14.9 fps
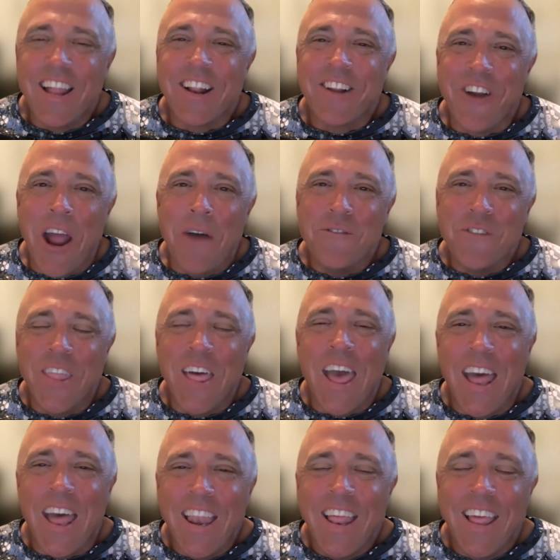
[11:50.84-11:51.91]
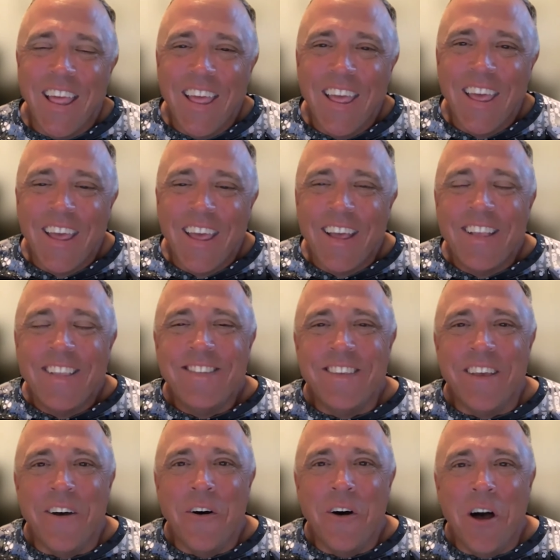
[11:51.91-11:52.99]
of crap for that.
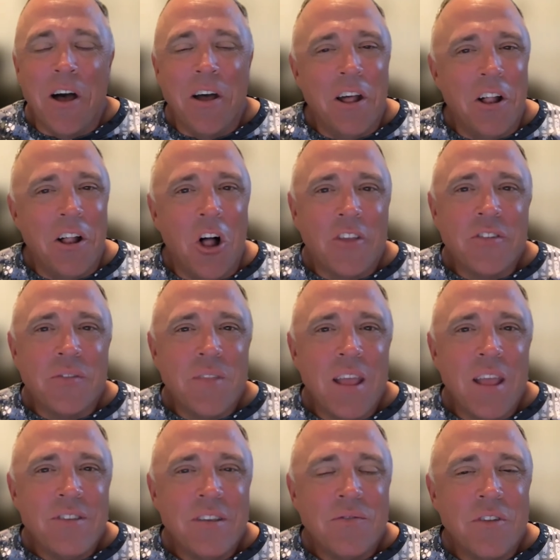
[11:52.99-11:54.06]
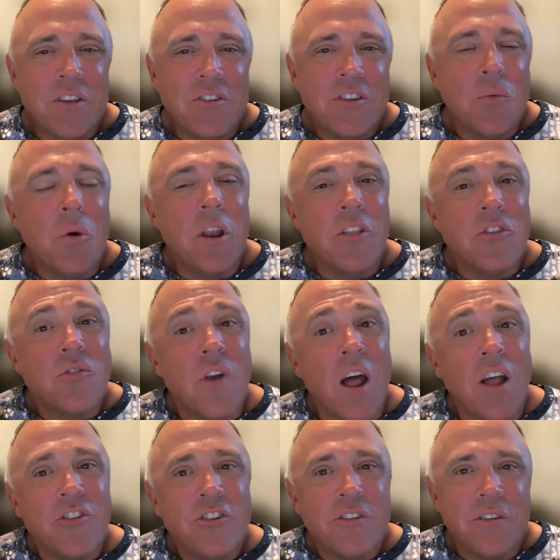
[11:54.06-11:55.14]
So awesome tasting fish when it's
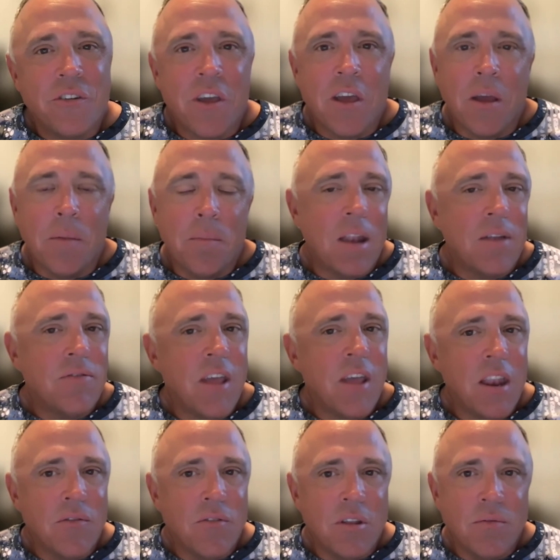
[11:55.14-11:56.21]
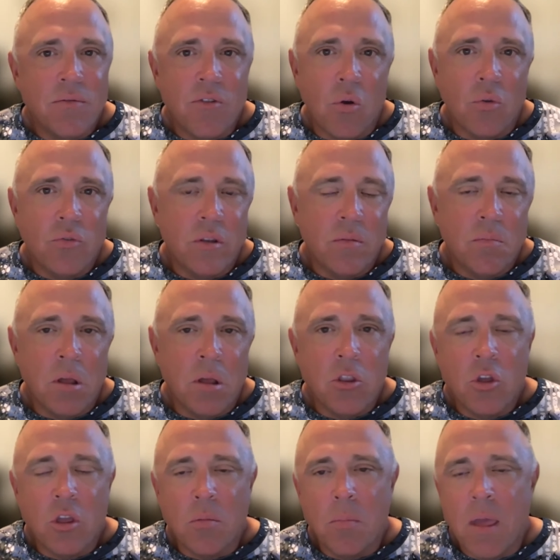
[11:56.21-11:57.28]
fresh. Okay, I'm not a fan of it frozen, but
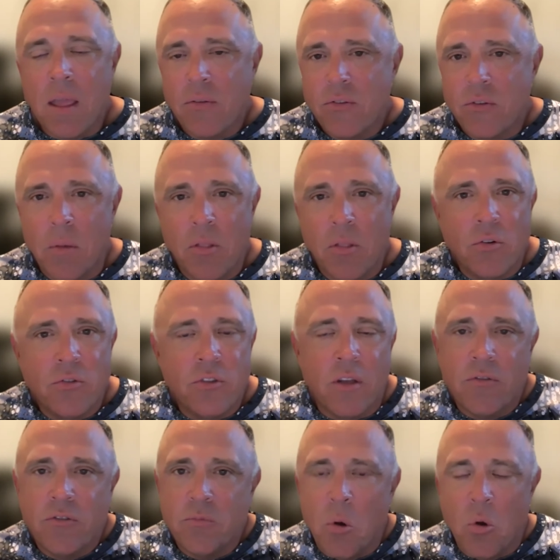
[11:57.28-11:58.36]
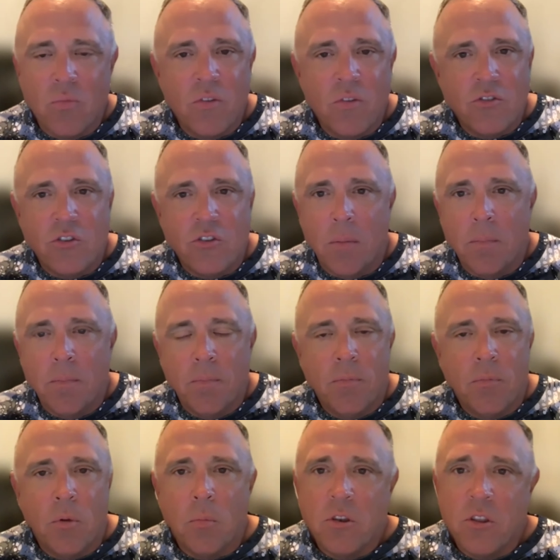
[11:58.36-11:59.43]
you can make some other stuff, smoked fish dip.
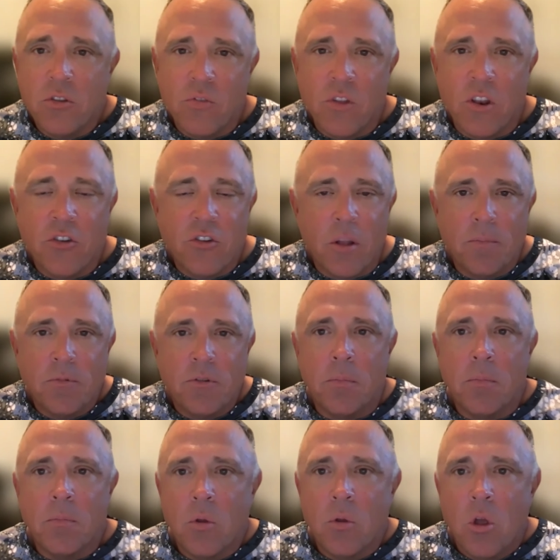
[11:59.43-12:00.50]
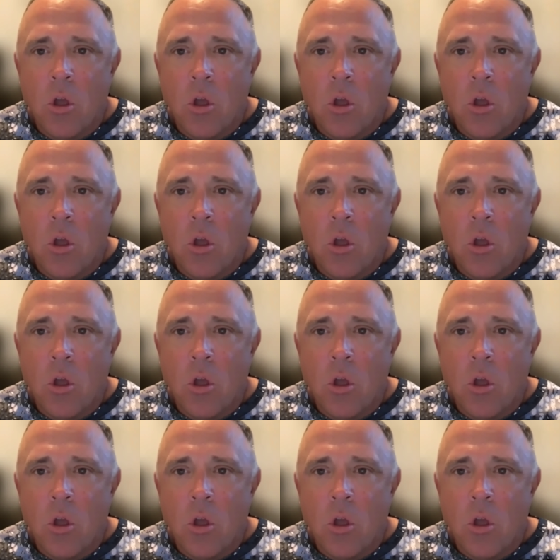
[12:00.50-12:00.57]
But we just finished up some